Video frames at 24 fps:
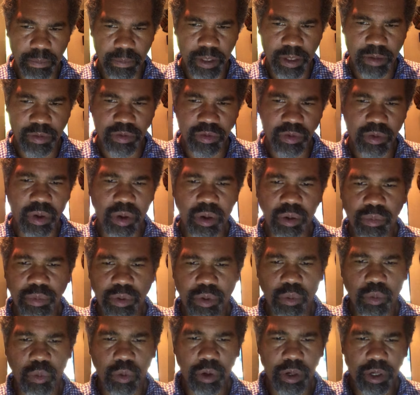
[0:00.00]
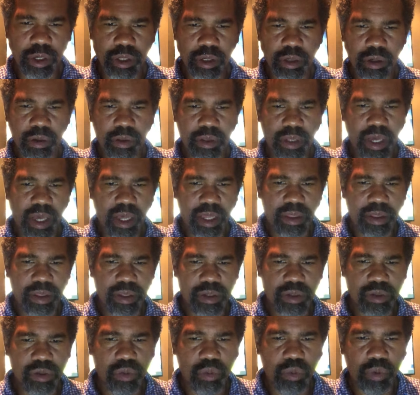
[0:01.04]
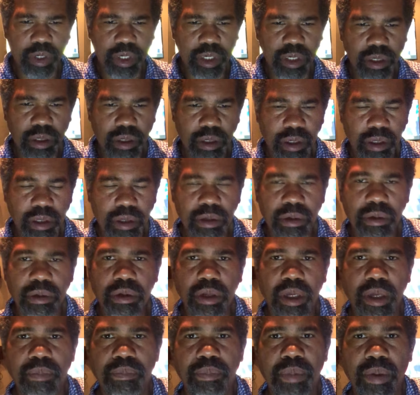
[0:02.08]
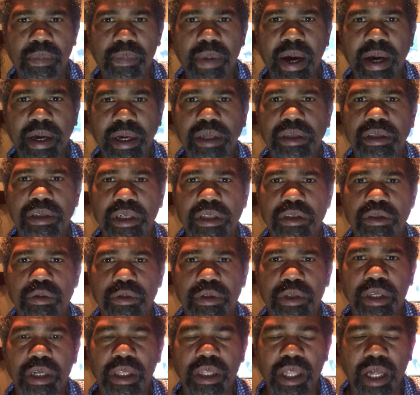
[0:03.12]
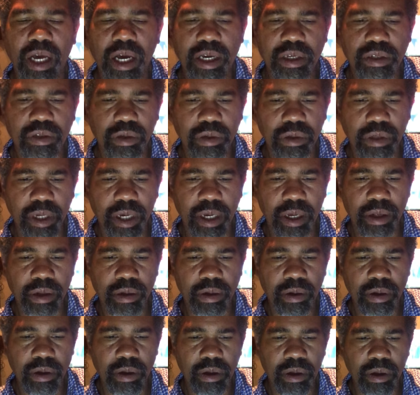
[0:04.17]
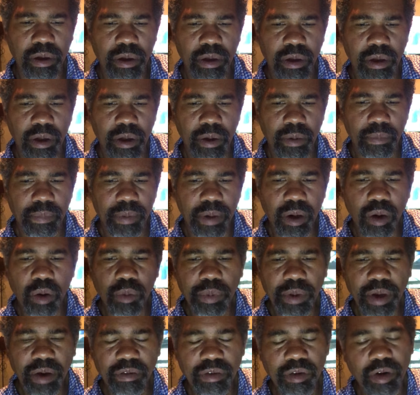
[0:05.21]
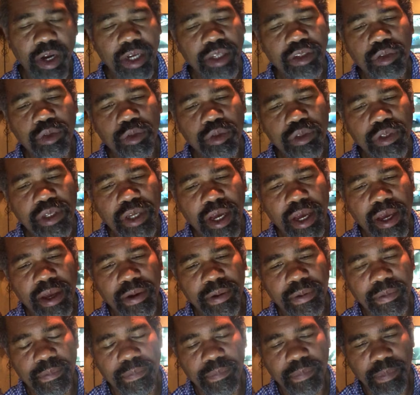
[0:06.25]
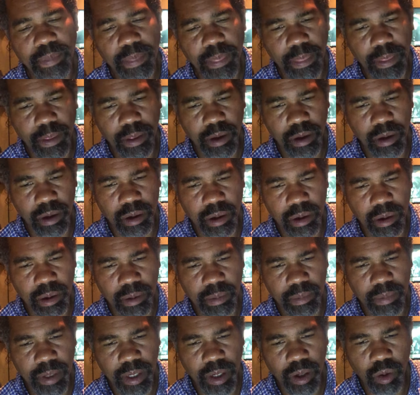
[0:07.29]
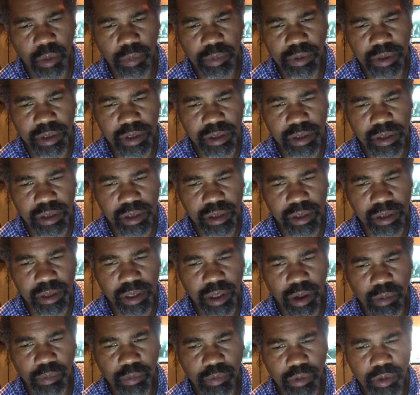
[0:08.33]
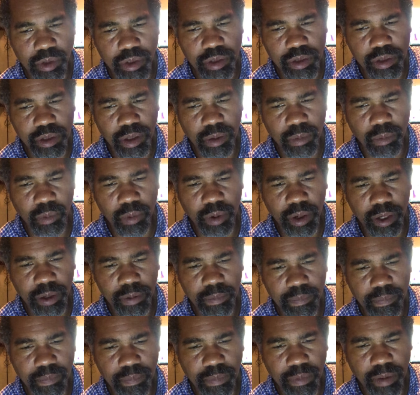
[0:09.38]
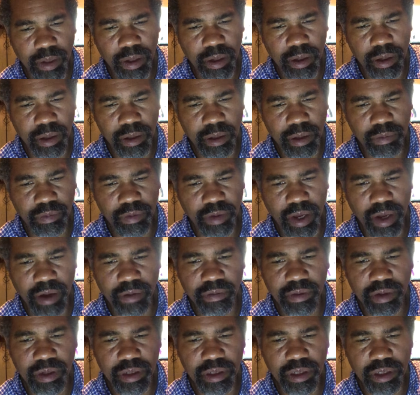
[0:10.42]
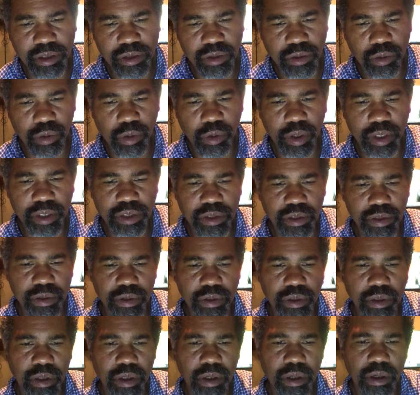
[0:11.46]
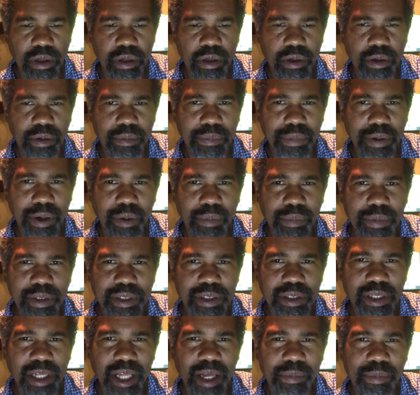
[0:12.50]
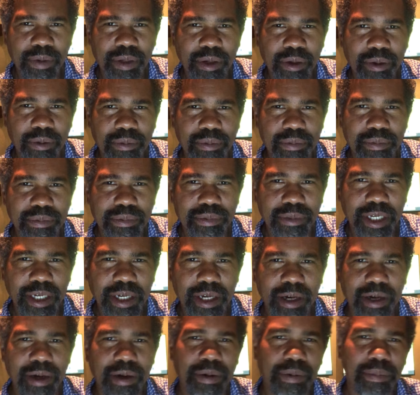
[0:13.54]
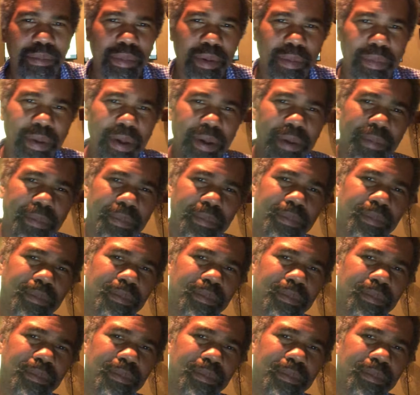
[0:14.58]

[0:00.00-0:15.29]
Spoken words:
And so I'll be working on that this week and be back in touch with the class on that. But I hope you have a great Tuesday. And I hope this is helpful in some way. And if you have any additional questions, by all means, let me know. Take care. Bye-bye.